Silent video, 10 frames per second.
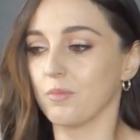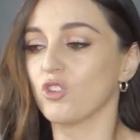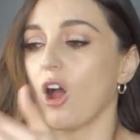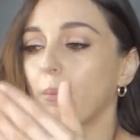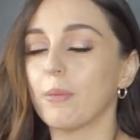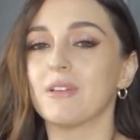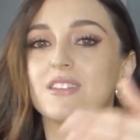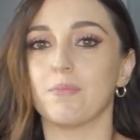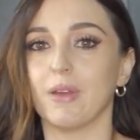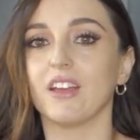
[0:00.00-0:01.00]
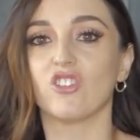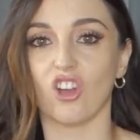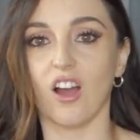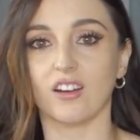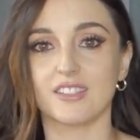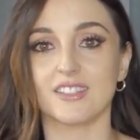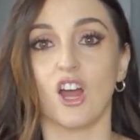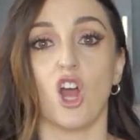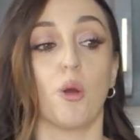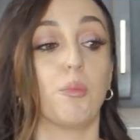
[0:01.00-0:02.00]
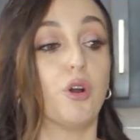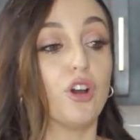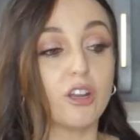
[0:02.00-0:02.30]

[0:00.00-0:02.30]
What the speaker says: chop them into big chunks, put